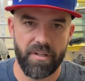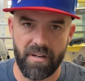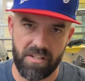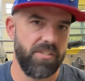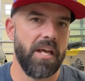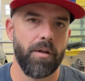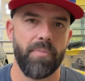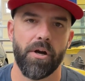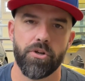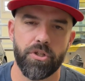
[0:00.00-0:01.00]
an extended
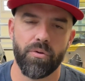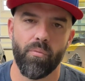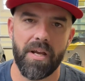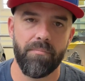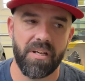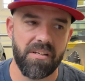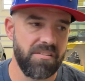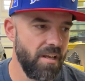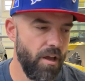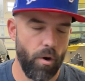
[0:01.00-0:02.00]
parachute wing
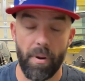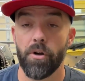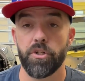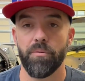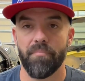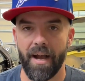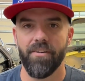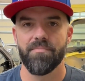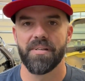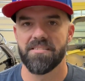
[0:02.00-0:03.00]
or parachute
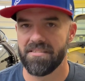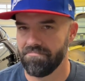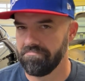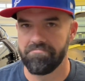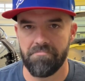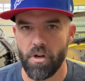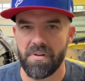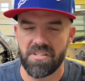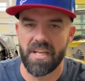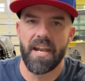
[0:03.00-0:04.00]
mount, because nobody
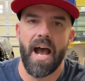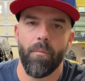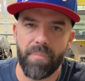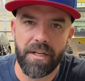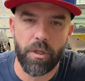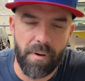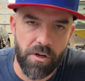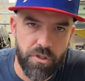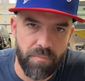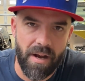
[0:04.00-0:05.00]
said how big your
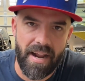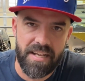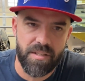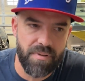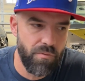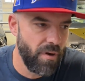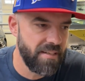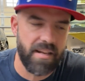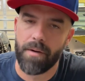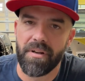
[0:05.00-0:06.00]
parachute mount has to be, what
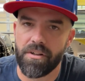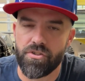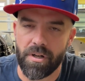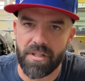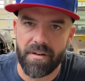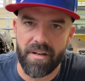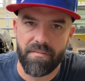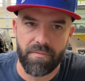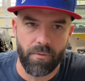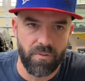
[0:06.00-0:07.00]
it's got to be constructed
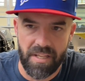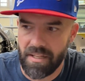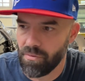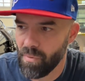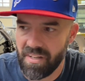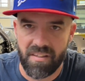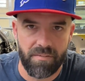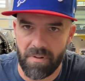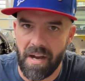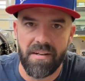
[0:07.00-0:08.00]
of, or length, width,
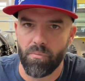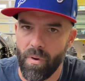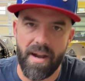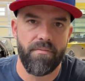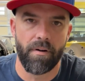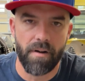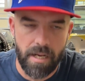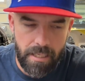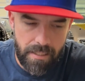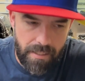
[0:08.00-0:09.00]
height, whatever.
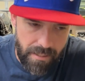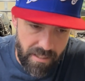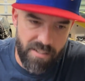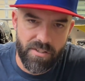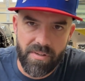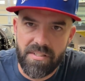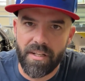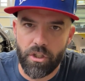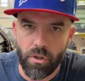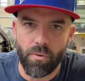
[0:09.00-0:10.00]
So he
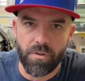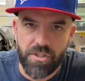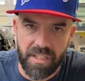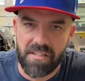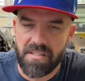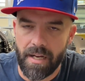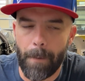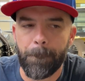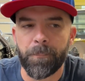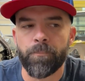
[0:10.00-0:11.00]
said, cool, check this
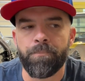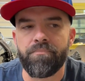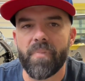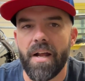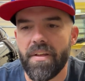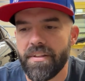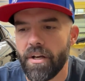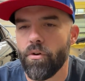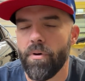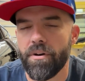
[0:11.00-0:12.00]
out. And then the other one